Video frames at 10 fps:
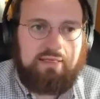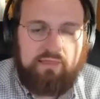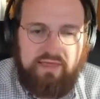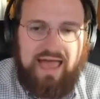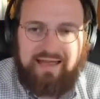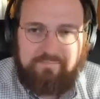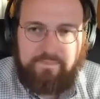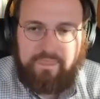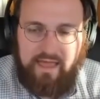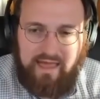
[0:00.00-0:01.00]
that
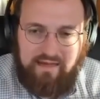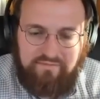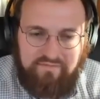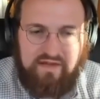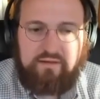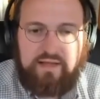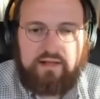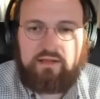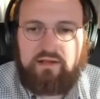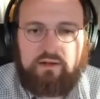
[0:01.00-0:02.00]
have very
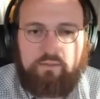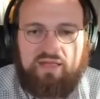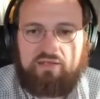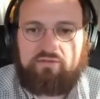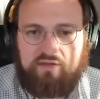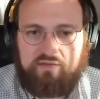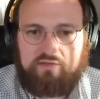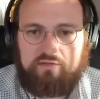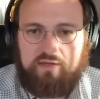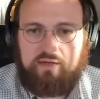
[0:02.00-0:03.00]
clear
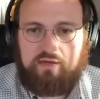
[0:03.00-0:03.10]
benefits,